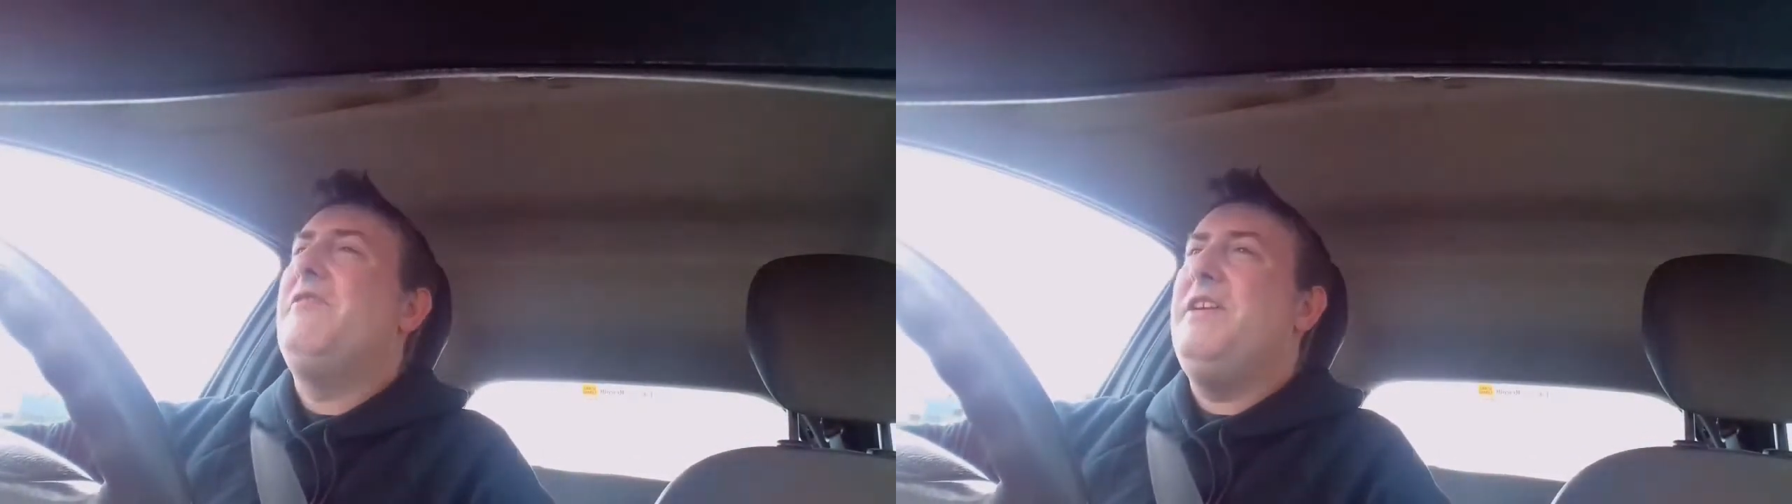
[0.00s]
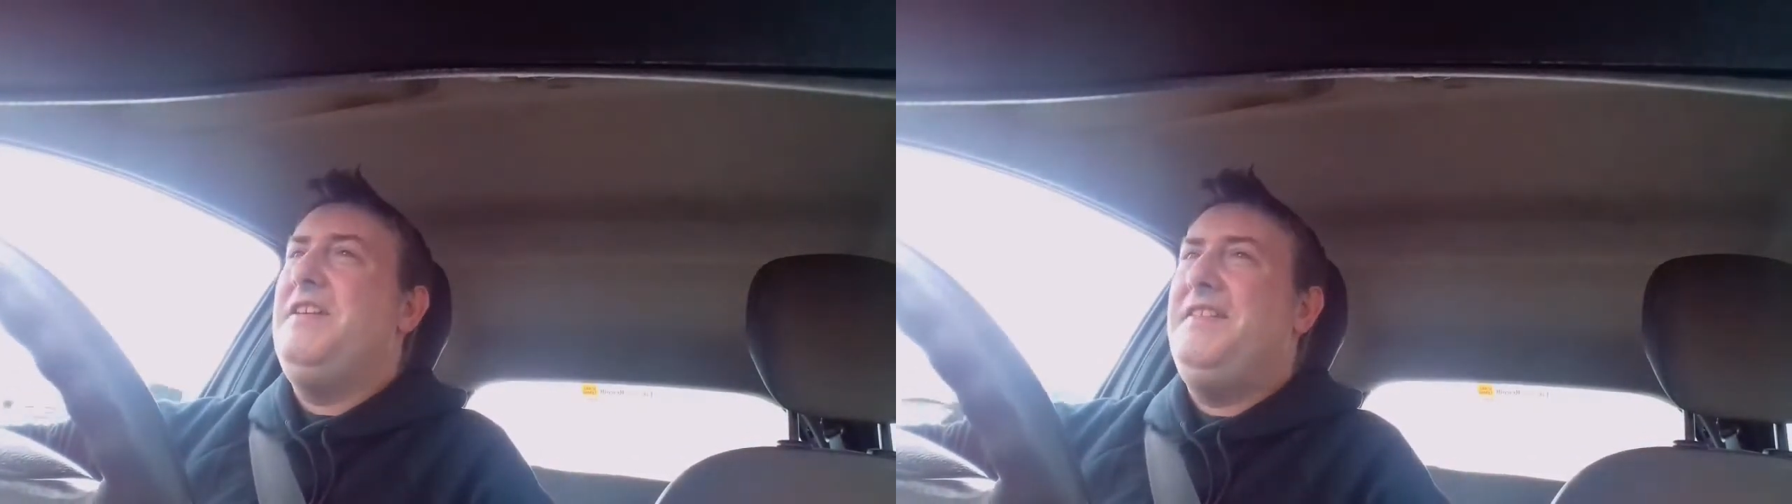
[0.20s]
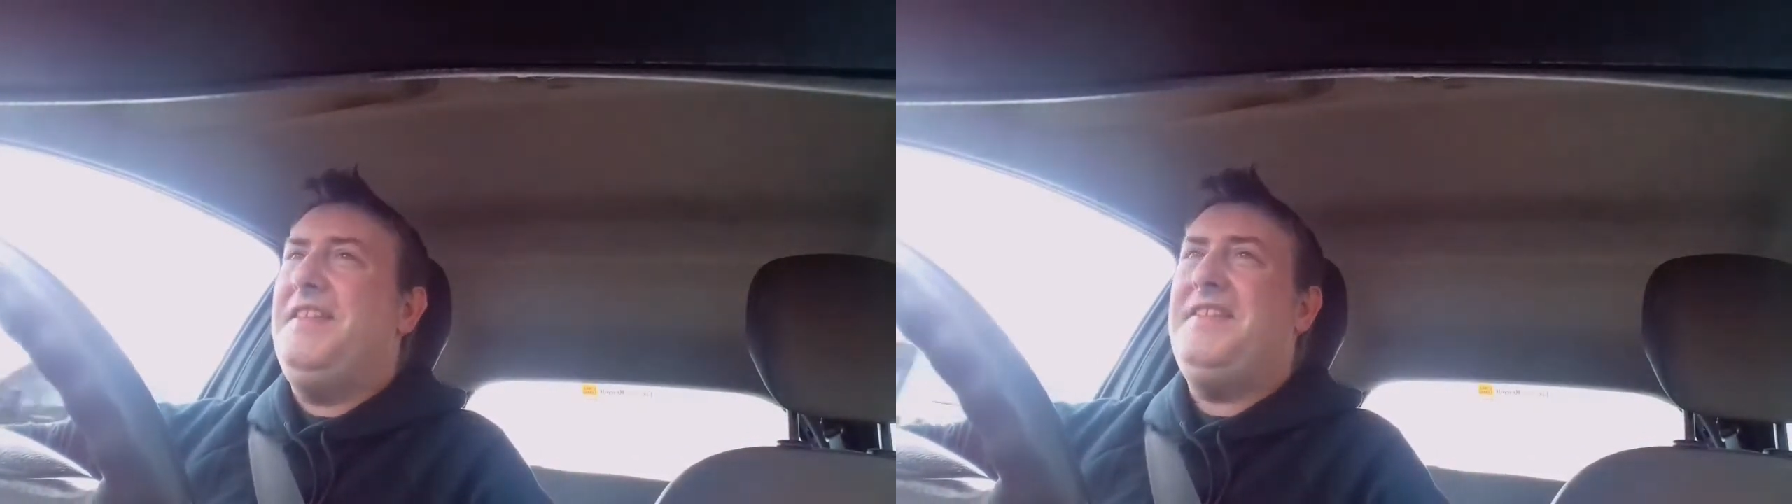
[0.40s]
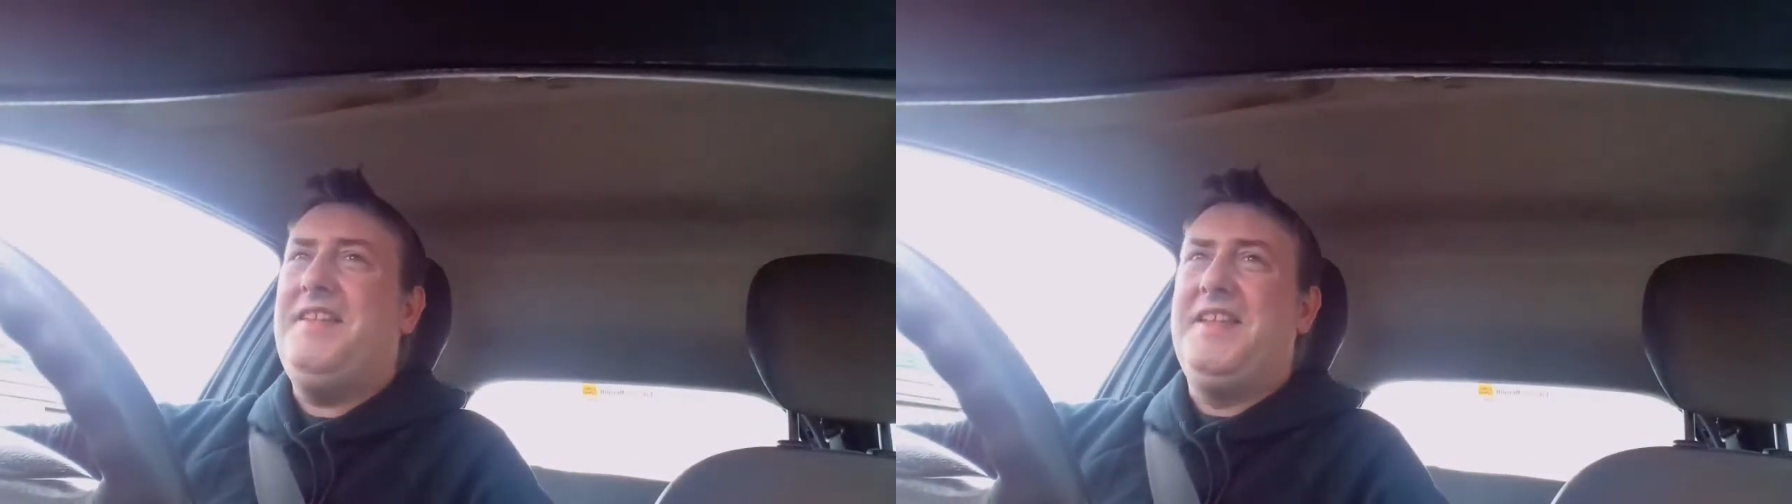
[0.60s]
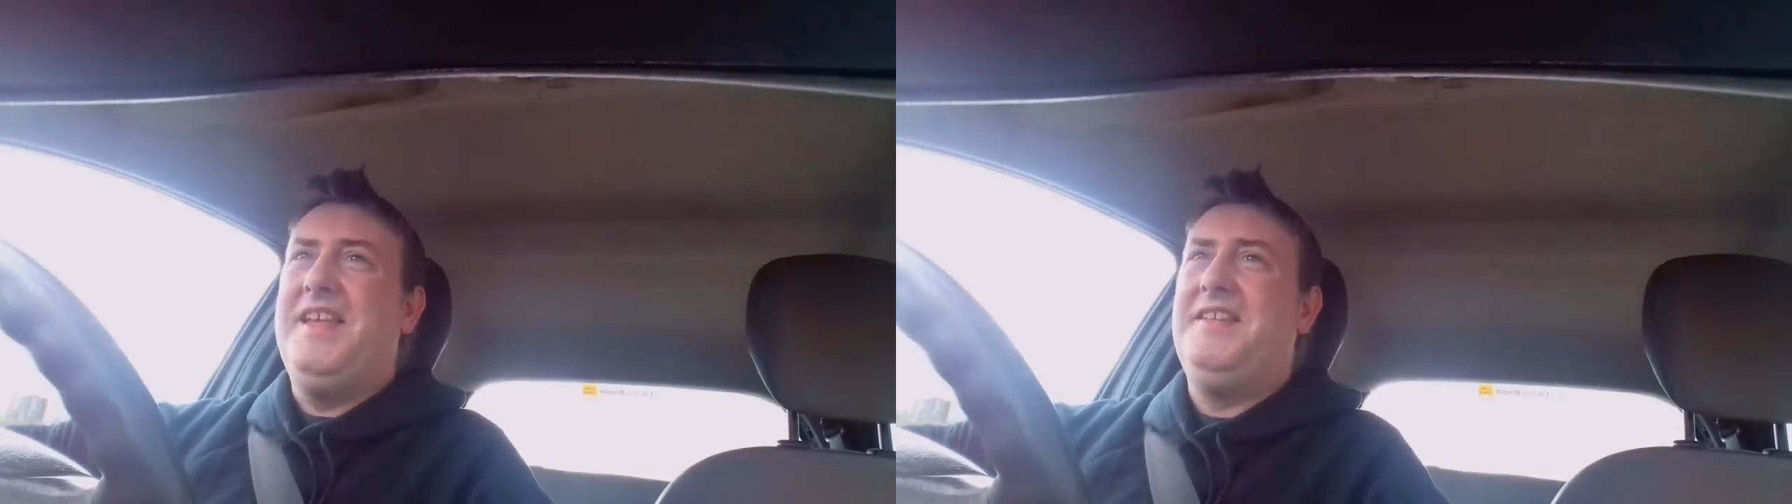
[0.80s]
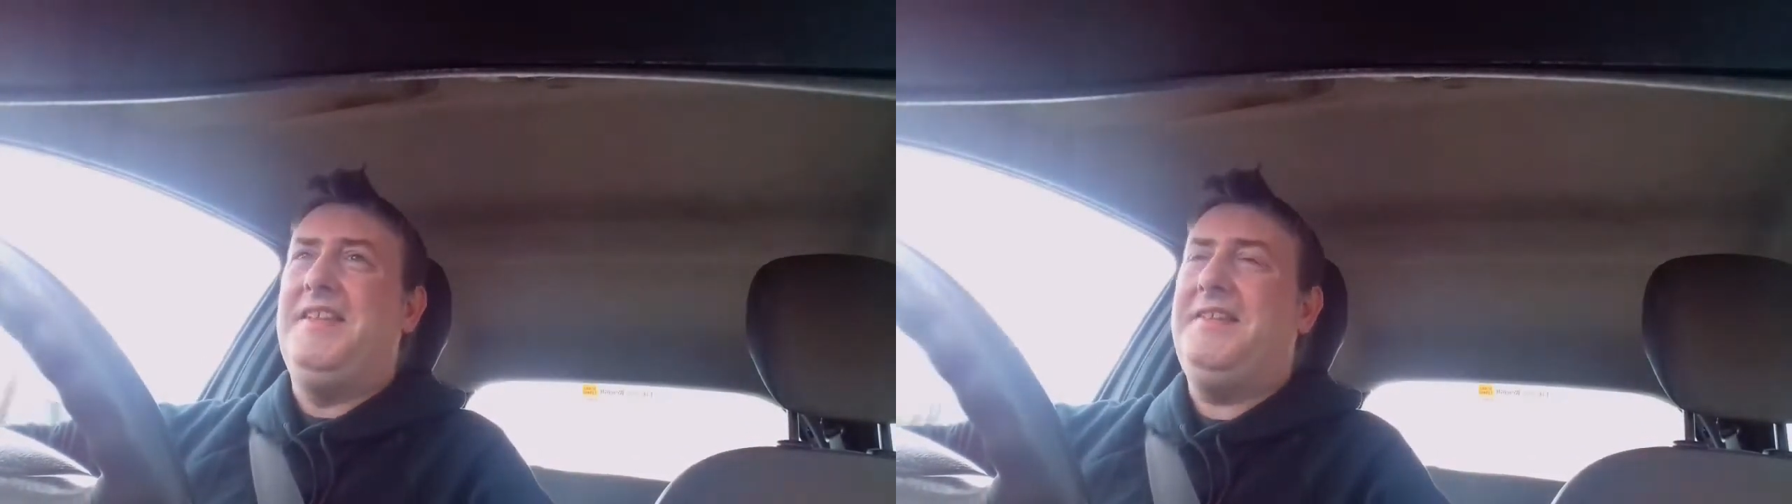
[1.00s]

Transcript: and green as it says it is?